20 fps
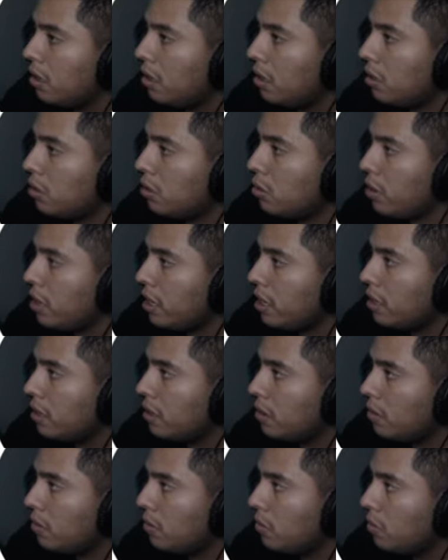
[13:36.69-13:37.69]
On three,
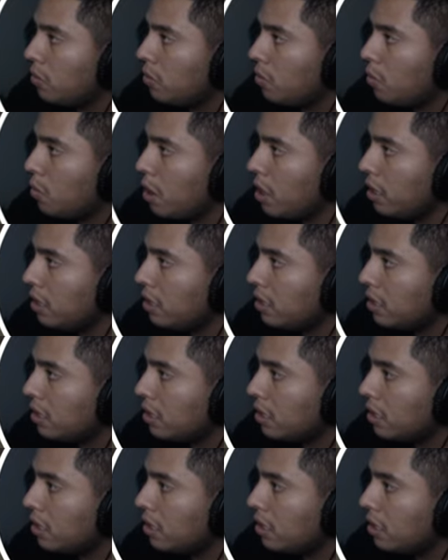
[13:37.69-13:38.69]
one,
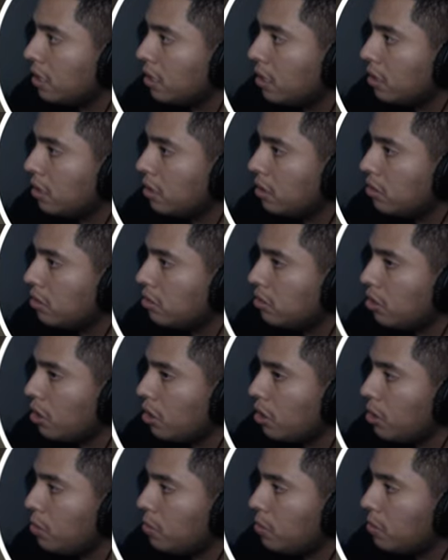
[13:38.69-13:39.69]

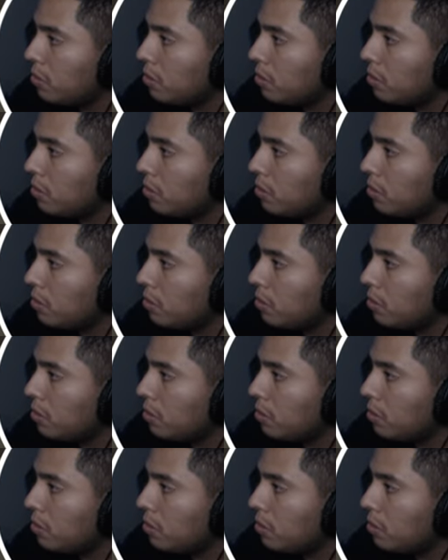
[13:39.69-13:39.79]
two.